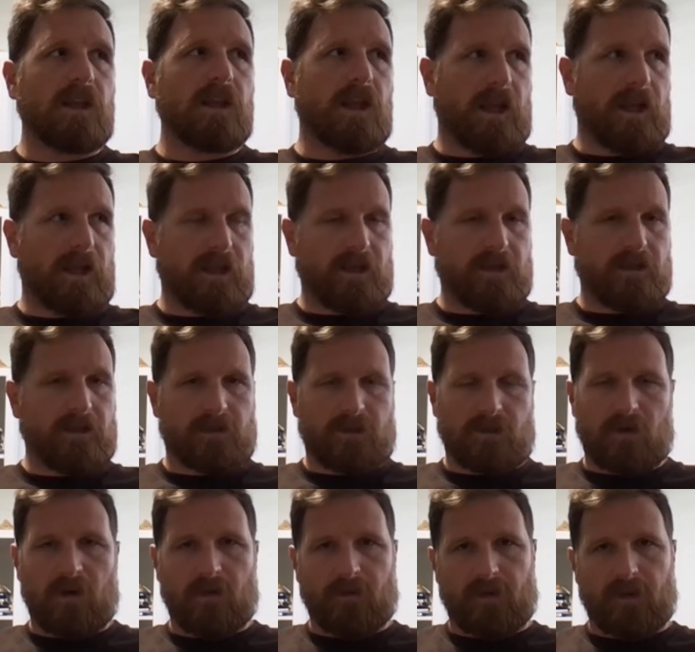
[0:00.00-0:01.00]
and
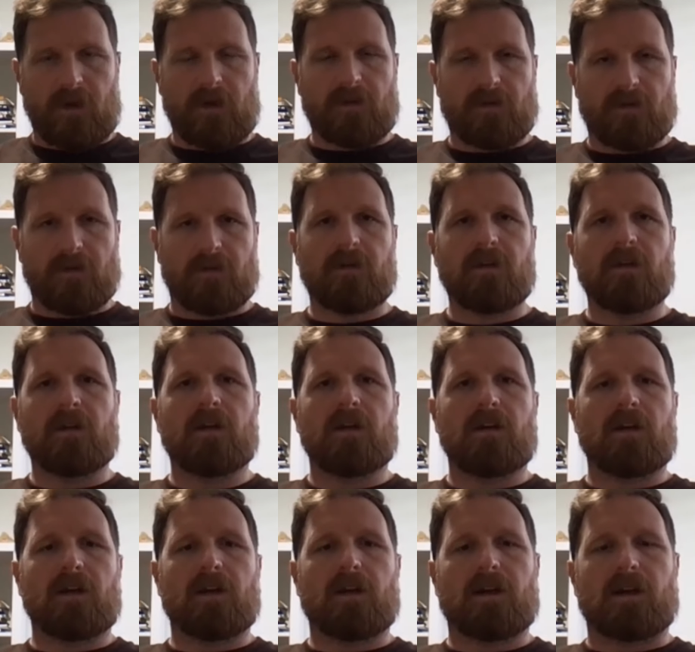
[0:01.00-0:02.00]
time goes on,
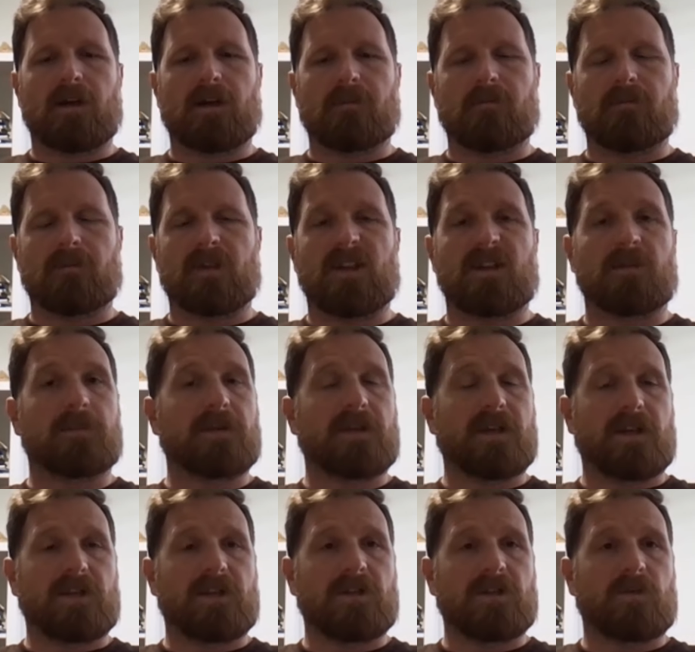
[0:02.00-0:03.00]
there's a
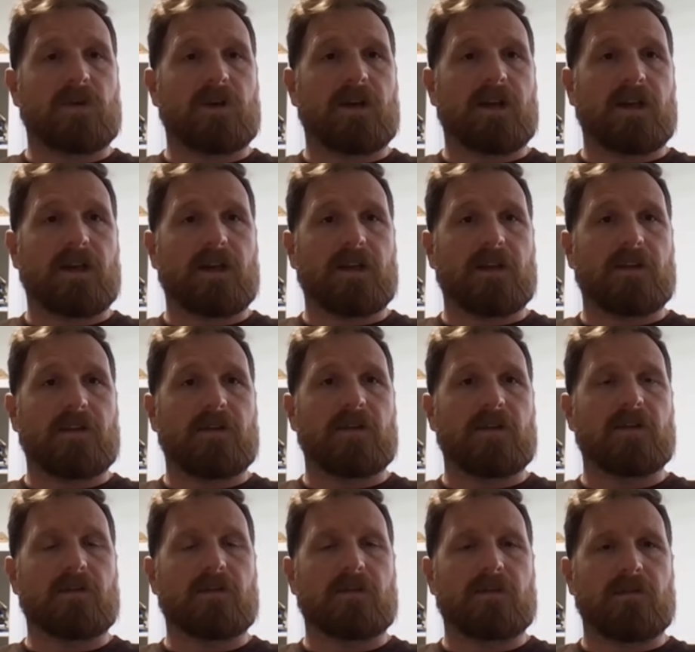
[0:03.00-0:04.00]
potential where
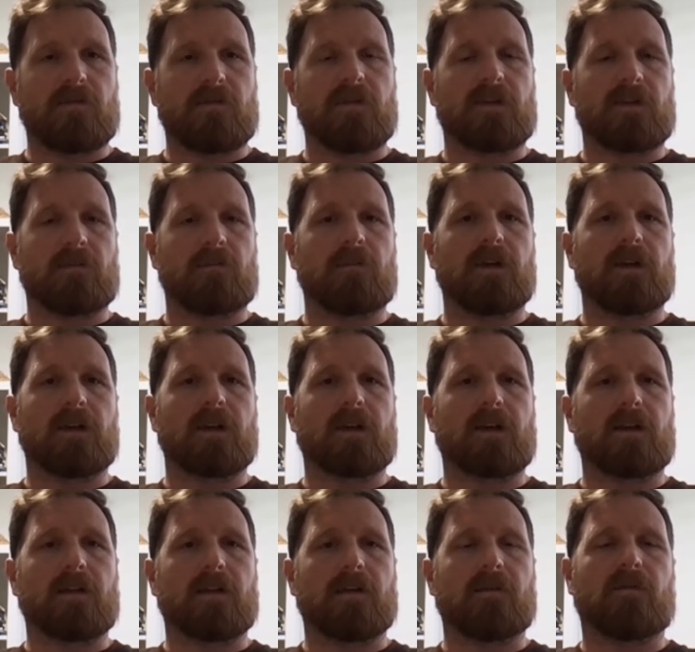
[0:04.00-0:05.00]
the
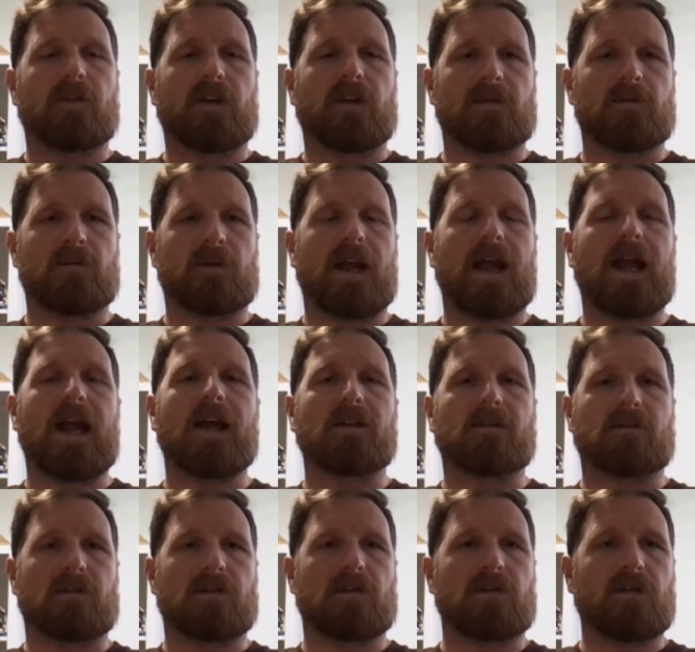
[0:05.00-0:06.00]
visibility that Facebook
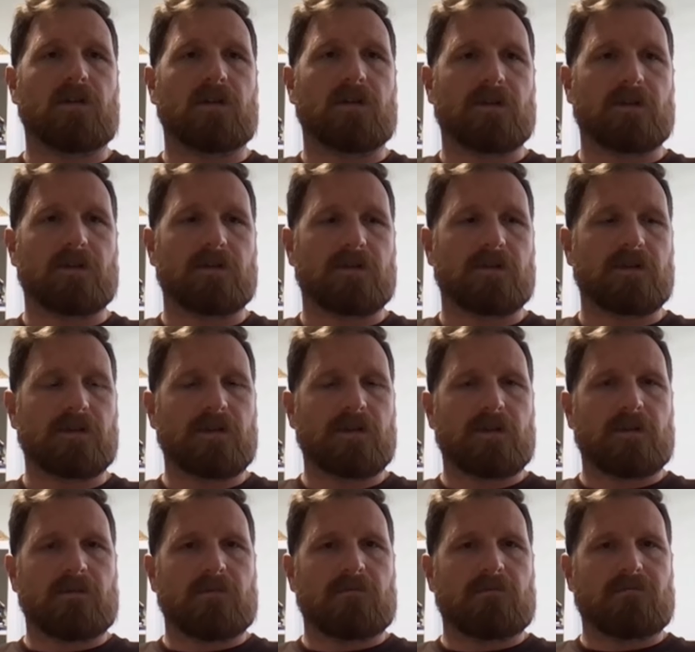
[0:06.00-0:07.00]
has on a user's
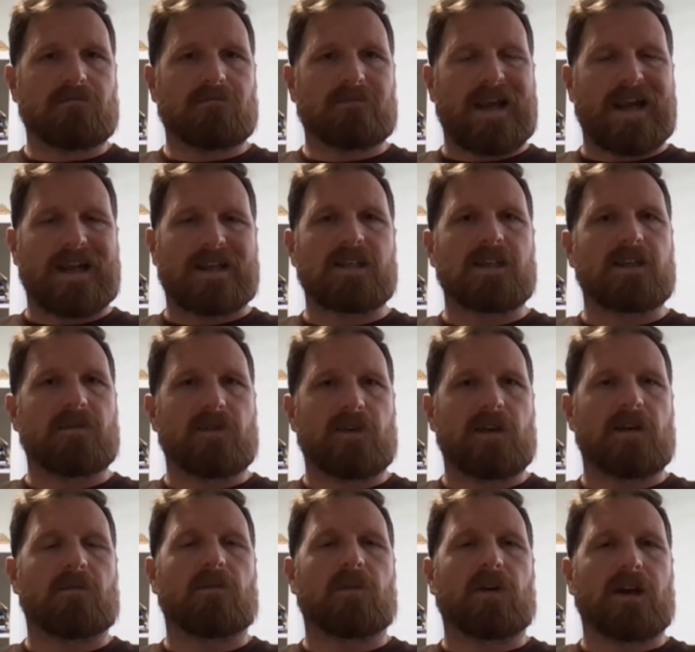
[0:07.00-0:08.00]
activity
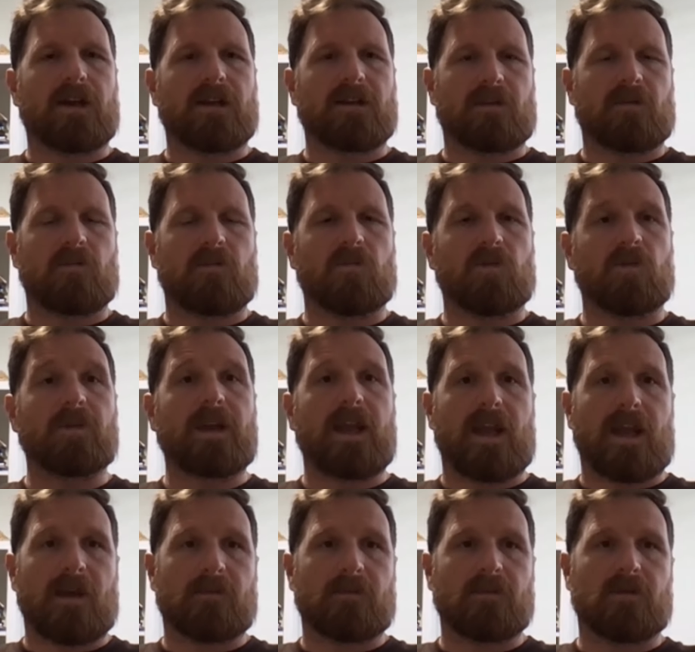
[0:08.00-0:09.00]
and browsing will be
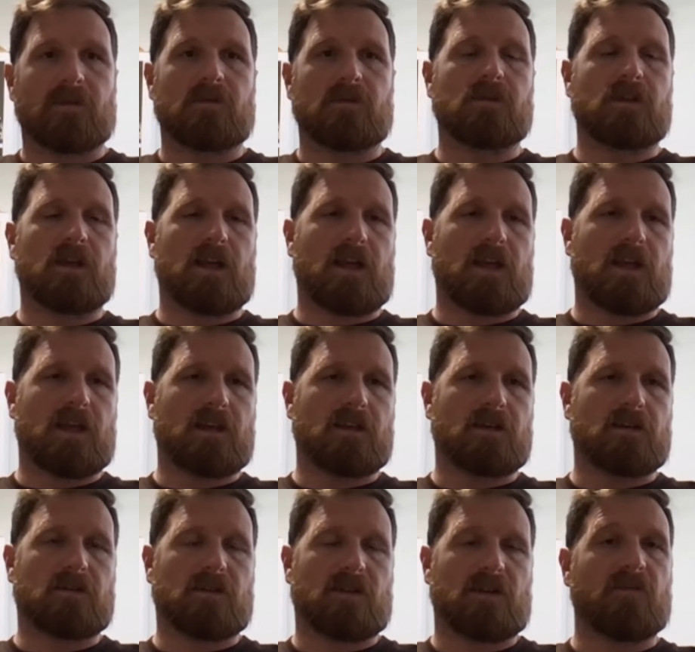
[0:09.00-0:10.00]
hampered,
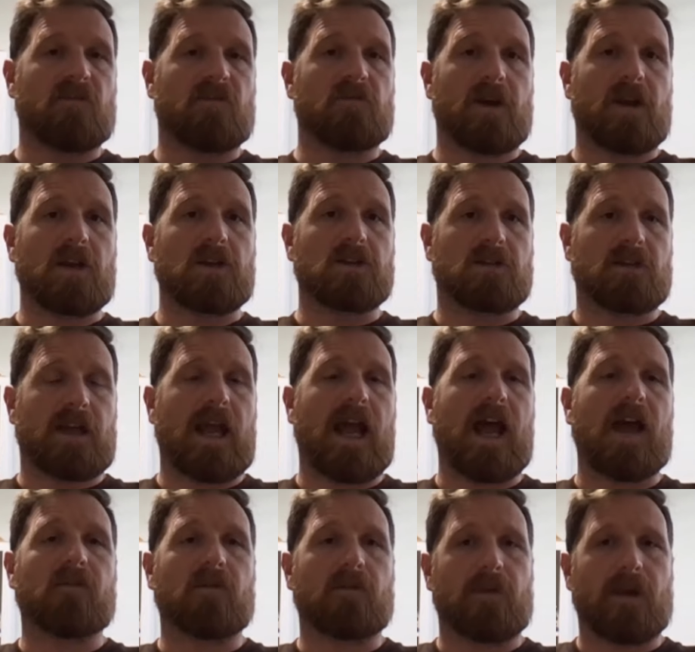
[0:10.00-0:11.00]
and so the information they
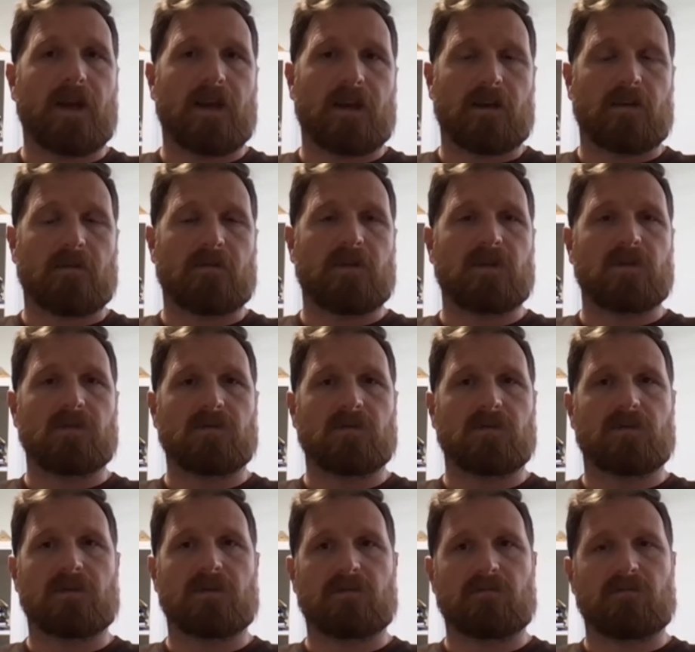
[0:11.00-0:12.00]
have about individuals
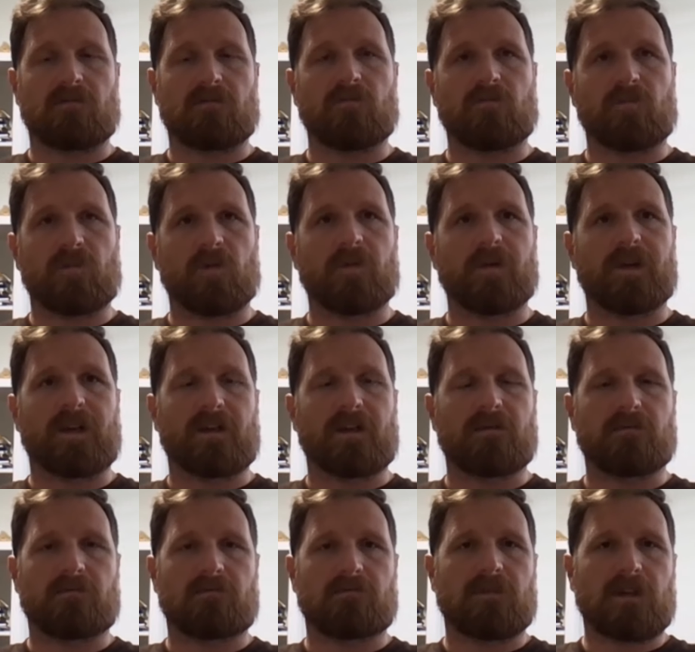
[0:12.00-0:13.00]
will be
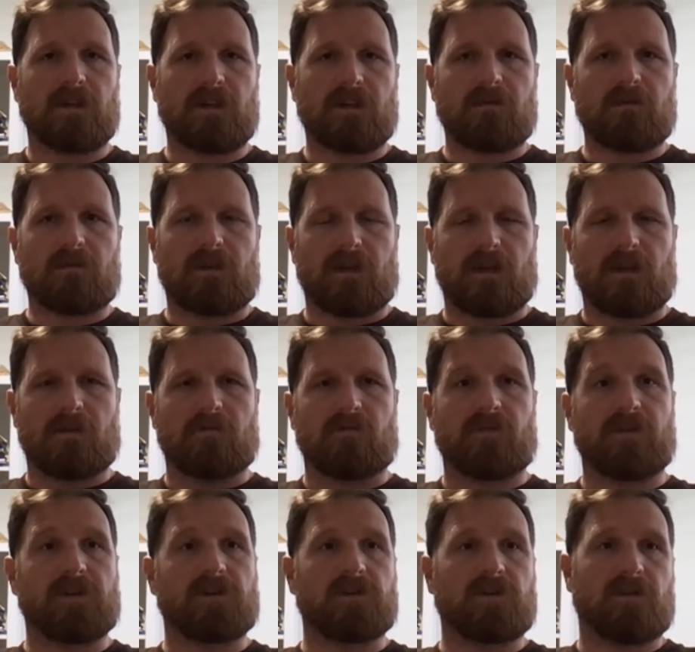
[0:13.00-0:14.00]

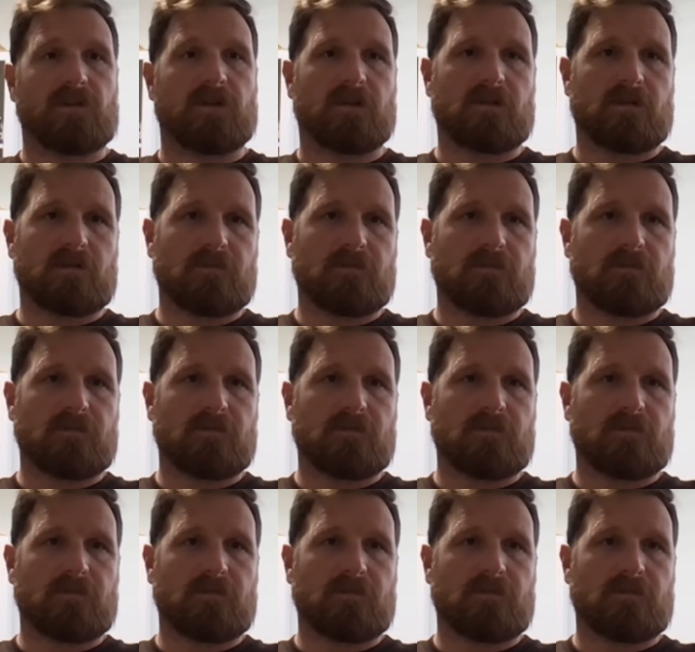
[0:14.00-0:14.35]
reduced.